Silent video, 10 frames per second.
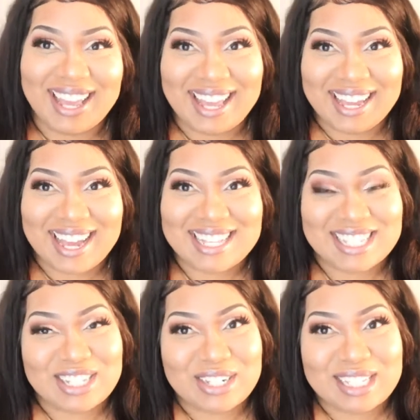Hey
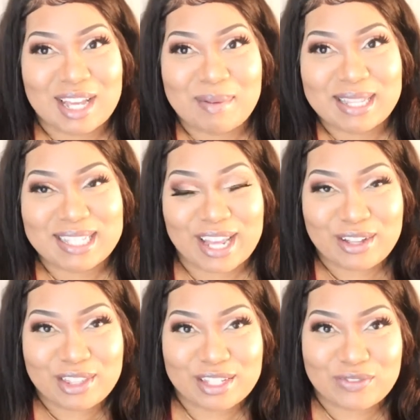guys, as you can tell by the
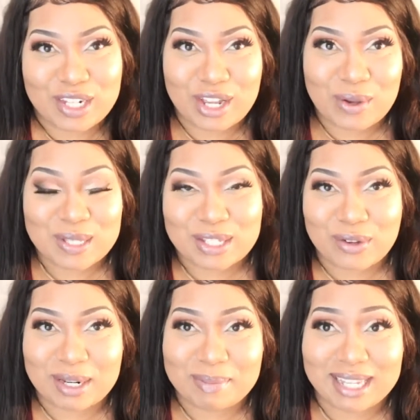title of this video, it's
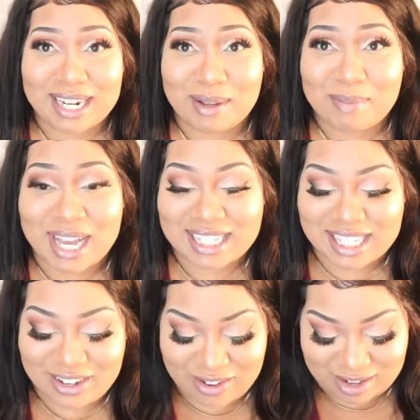going to be an
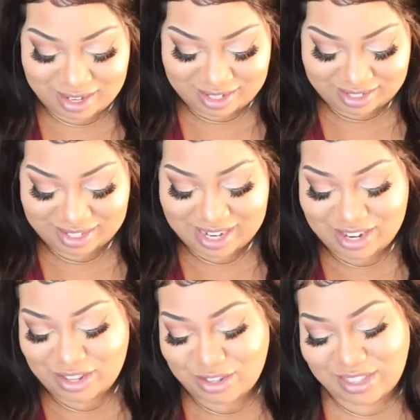unboxing on
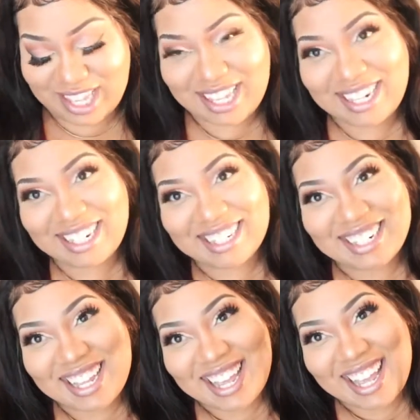none other than
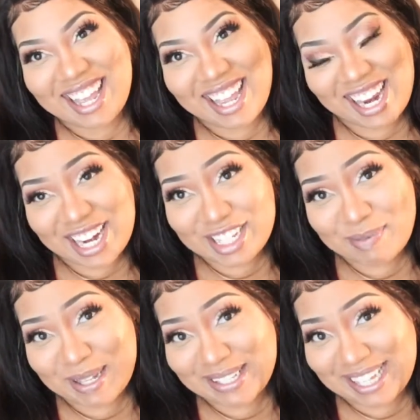
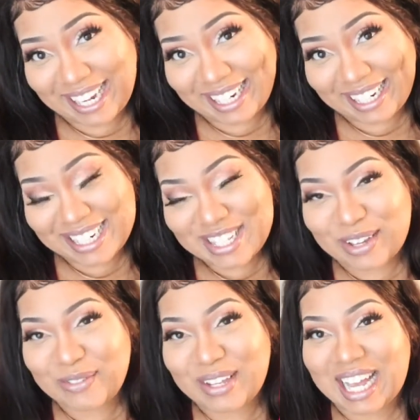HairSpells hair.
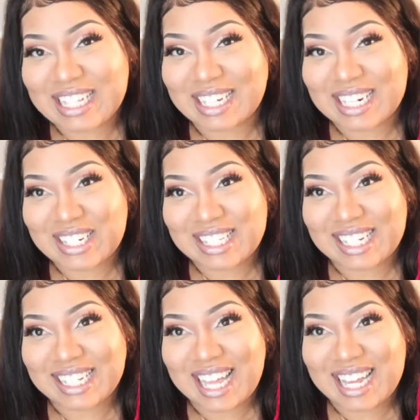So if you guys are
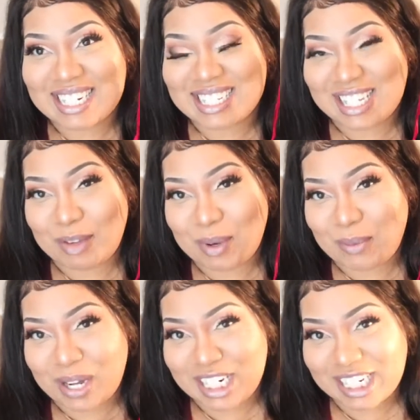interested in that, just keep
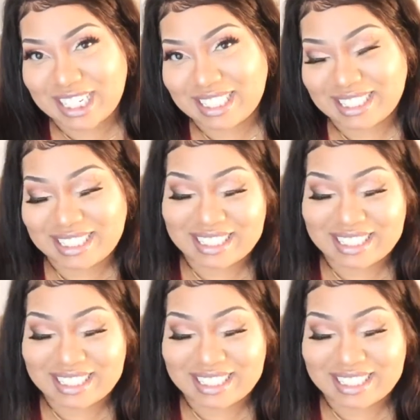on watching.